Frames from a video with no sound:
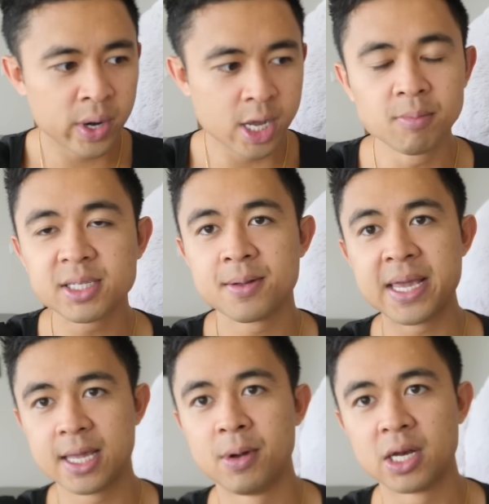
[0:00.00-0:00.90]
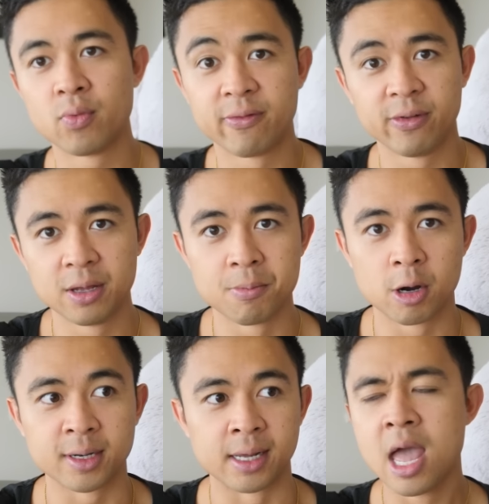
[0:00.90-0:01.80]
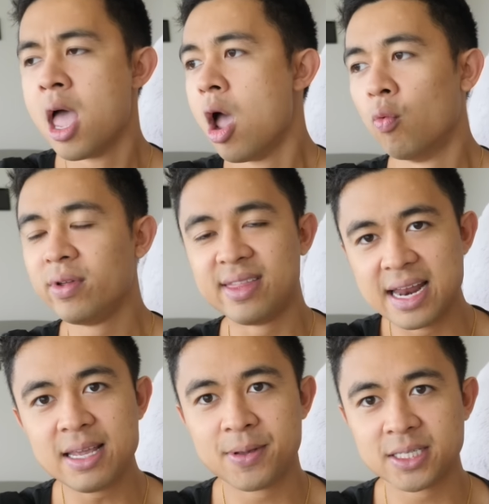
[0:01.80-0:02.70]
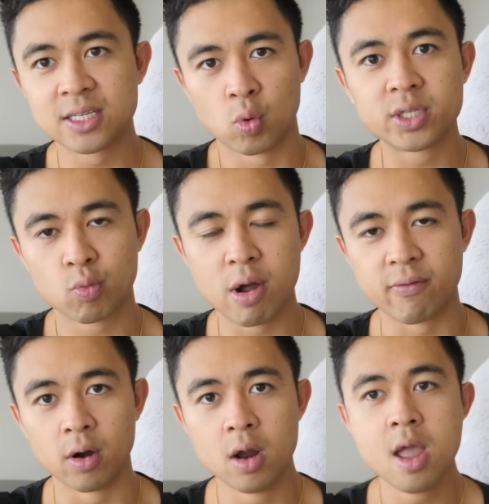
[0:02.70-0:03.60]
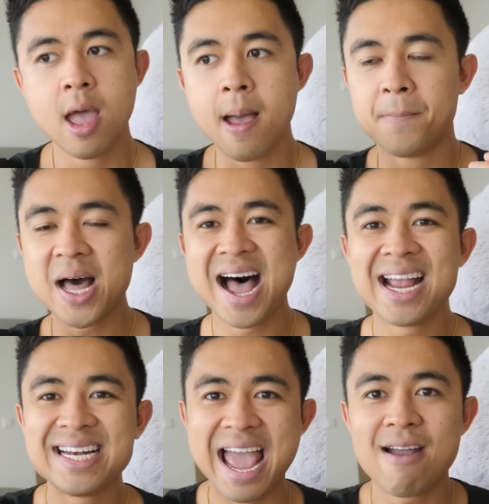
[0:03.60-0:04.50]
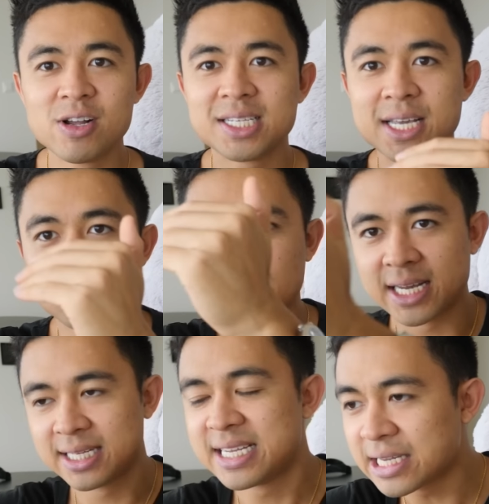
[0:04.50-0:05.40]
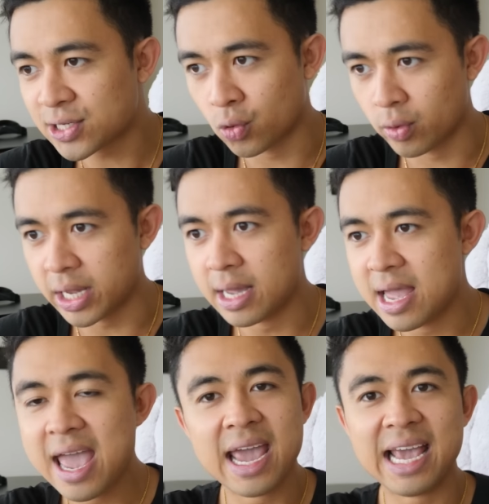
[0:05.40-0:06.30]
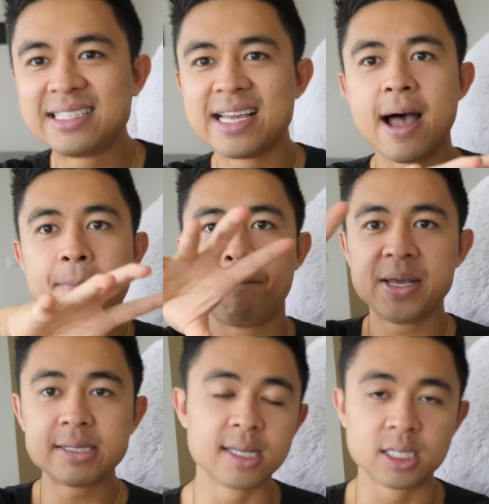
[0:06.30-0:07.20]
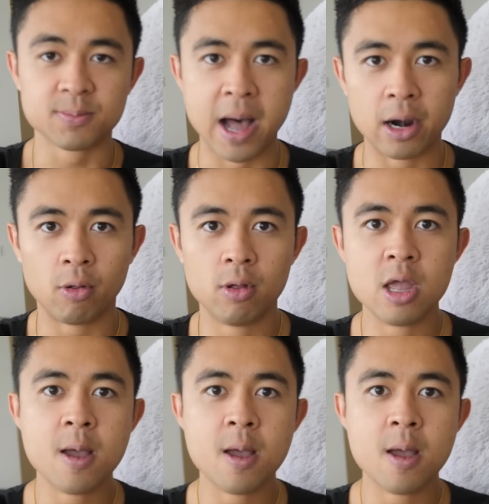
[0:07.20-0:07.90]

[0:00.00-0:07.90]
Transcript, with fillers: when it comes to making money with affiliate marketing, with any business whatsoever, behind every single success story isn't a business model,